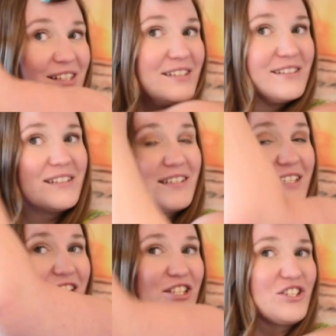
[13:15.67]
because
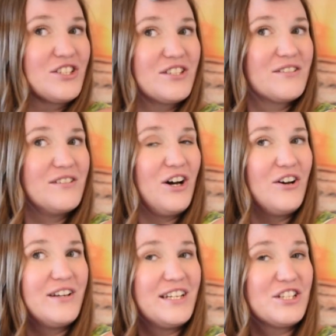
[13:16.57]
it is
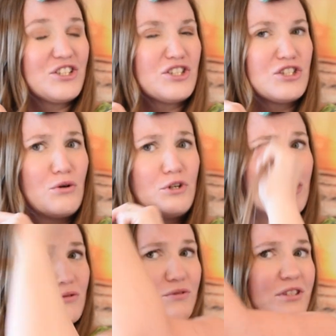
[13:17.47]
just so
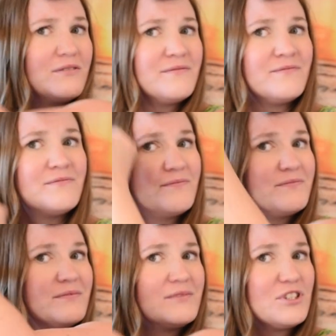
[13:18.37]
cute.
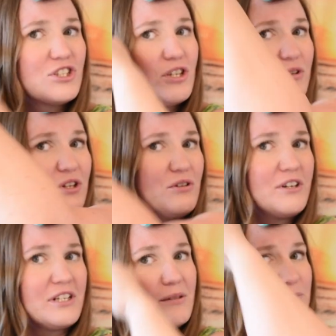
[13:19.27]
So cute
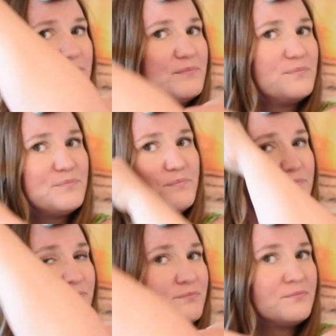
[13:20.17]
on him.
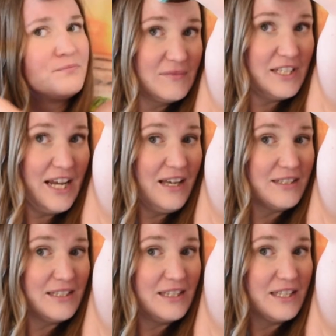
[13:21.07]
Yeah,
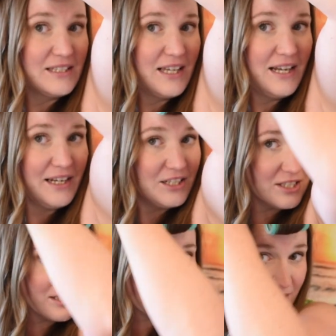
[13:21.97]
see this side
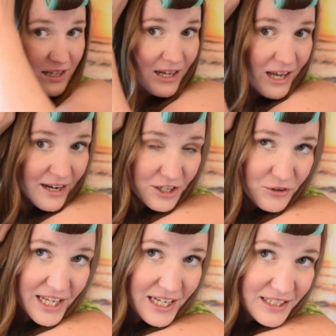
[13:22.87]
just, and you
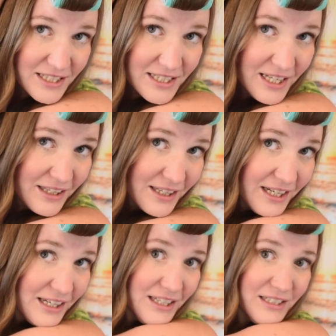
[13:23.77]
can see that
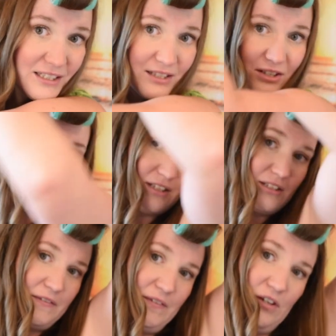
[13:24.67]
it is starting
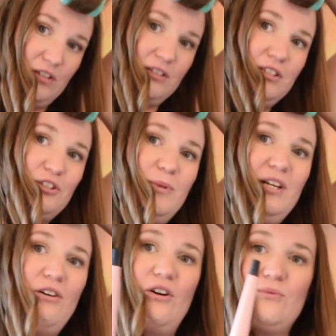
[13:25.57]
to fall a little
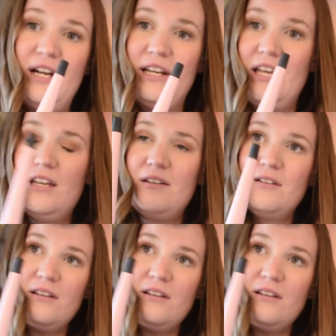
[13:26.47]
bit already.